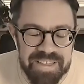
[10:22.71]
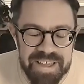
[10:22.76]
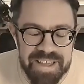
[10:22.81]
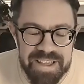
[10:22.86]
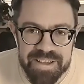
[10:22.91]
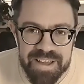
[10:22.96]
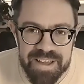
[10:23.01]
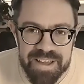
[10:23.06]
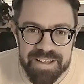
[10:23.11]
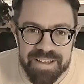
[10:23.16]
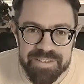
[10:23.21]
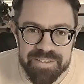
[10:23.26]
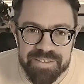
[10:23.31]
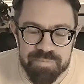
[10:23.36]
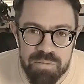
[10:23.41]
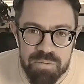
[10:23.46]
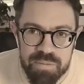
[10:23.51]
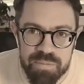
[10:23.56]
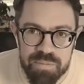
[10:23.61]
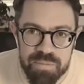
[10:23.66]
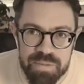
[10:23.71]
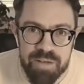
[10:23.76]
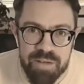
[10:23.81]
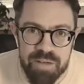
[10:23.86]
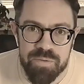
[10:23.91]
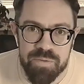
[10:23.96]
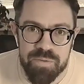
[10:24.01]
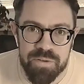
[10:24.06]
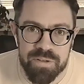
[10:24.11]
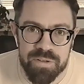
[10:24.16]
I think it's probably
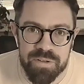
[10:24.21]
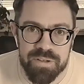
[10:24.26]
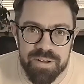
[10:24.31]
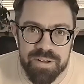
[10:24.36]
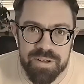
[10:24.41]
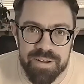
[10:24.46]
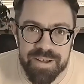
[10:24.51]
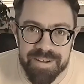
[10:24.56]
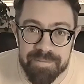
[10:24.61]
helpful,